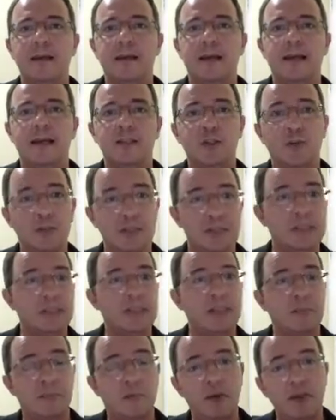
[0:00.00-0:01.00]
So this is
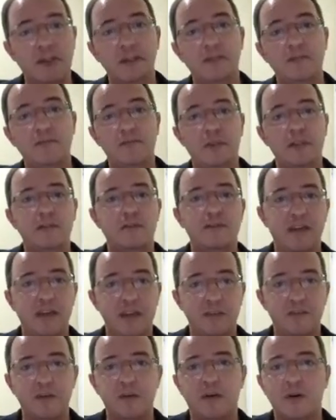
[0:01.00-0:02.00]
a point in
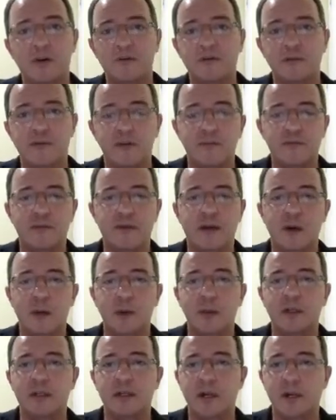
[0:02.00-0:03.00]
favor of
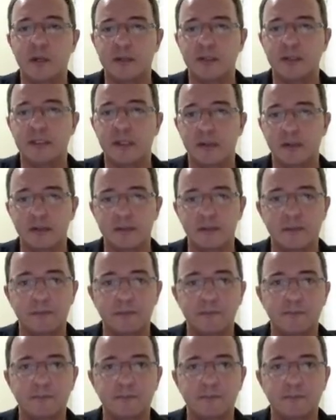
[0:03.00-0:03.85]
our results.